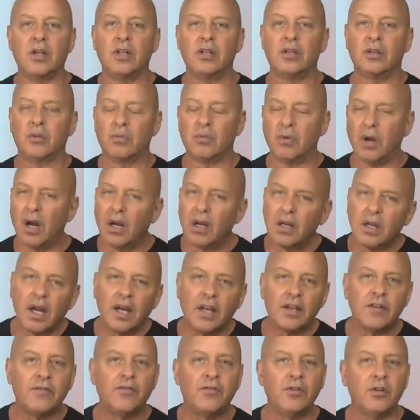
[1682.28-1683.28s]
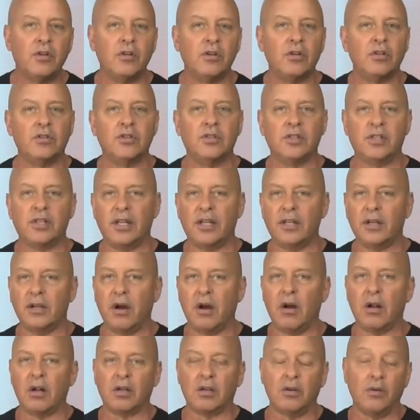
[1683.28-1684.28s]
the wrong kind of foods that
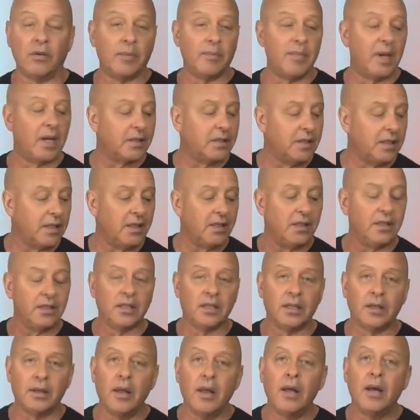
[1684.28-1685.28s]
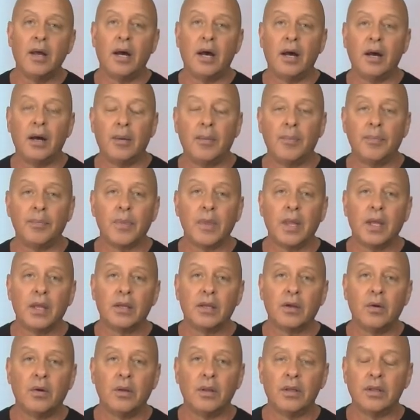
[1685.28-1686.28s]
are going back to eating,
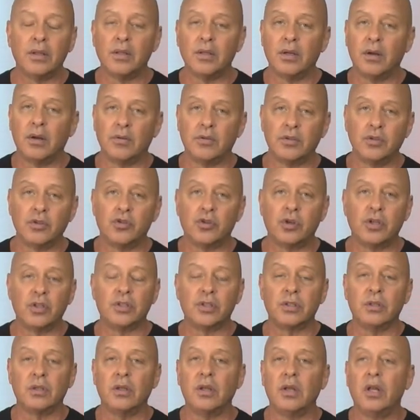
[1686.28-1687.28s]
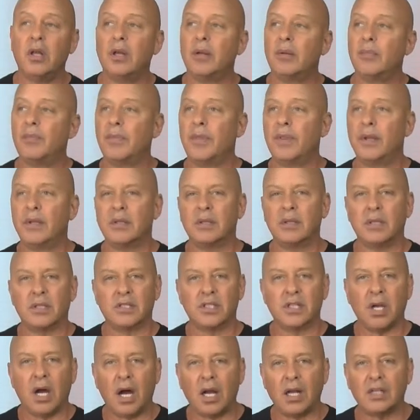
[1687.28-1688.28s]
nutritional, the
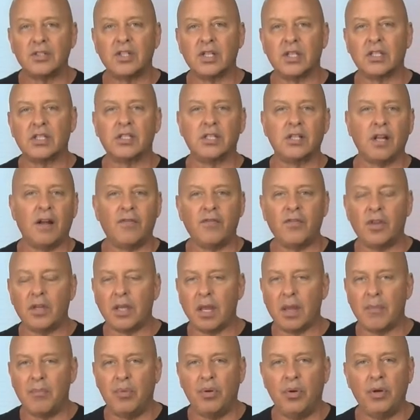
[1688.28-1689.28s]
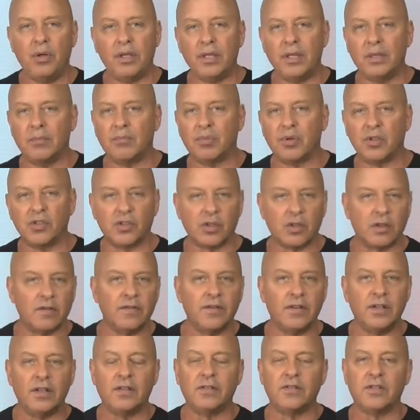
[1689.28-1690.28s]
toxic stuff that they put in
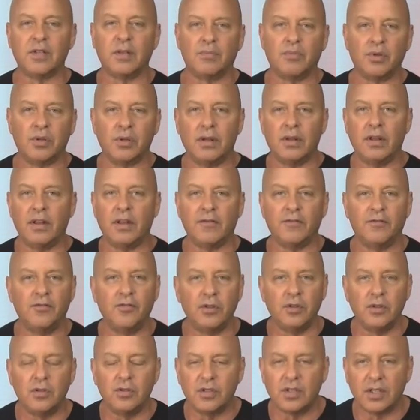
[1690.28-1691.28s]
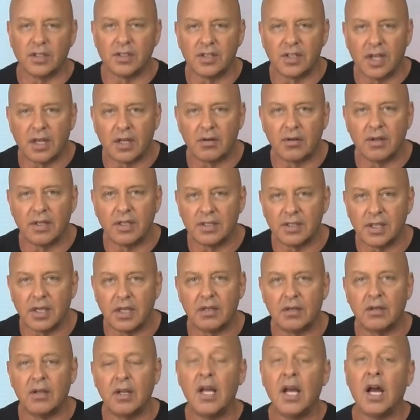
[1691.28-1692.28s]
preservatives and foods, et
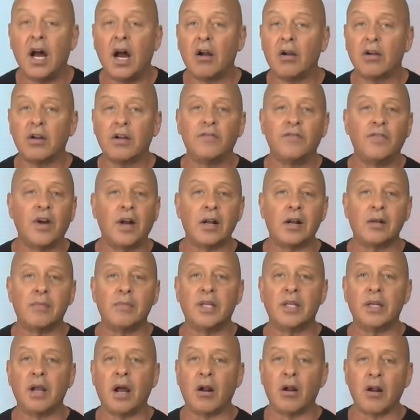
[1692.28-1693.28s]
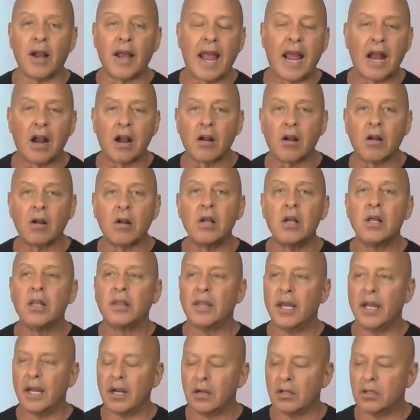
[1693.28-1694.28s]
cetera, our environment, our air,
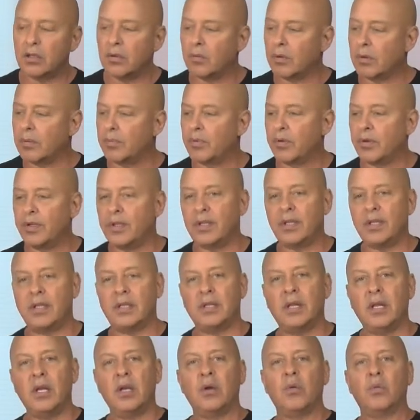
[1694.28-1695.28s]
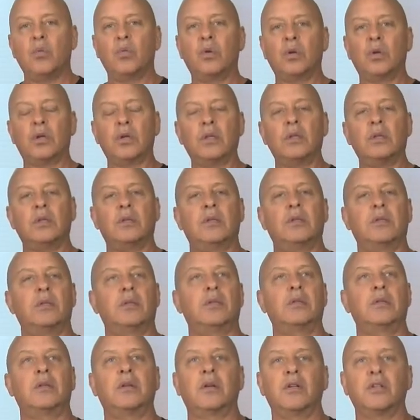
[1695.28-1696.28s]
the air that we're breathing.
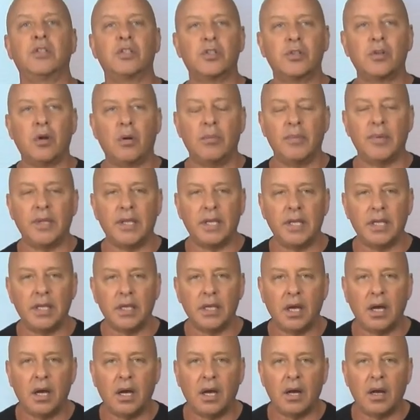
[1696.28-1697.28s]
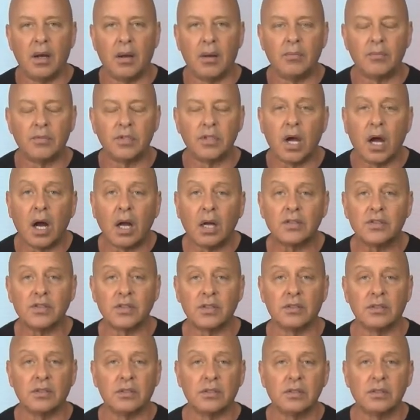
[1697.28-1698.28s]
There are so many
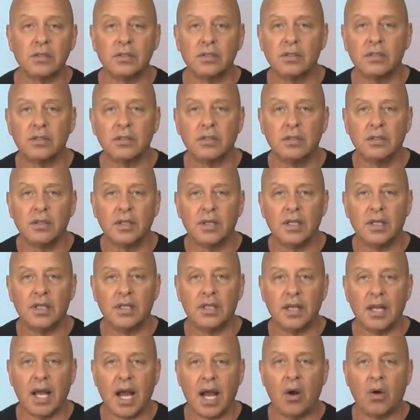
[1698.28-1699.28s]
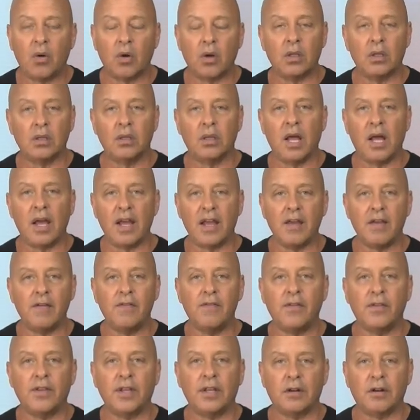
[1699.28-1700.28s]
toxins in our
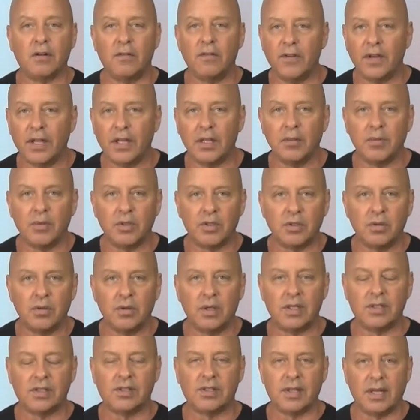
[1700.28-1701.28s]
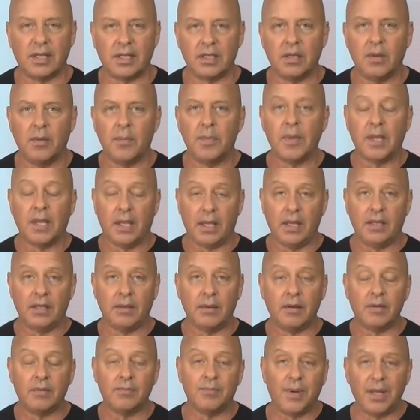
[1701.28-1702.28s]
life that are available to us
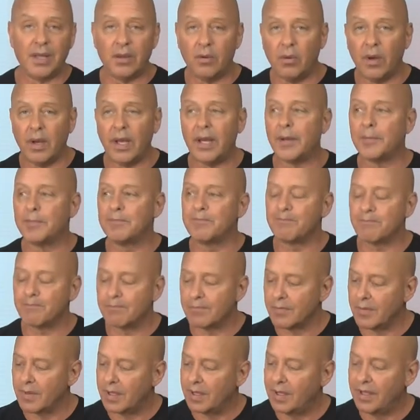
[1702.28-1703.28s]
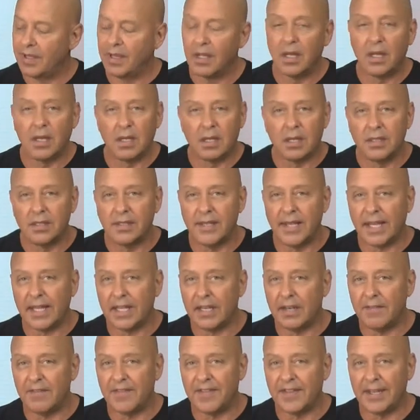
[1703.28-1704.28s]
and by the way,
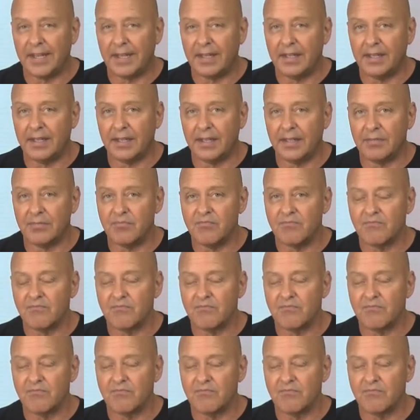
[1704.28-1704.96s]
negative thinking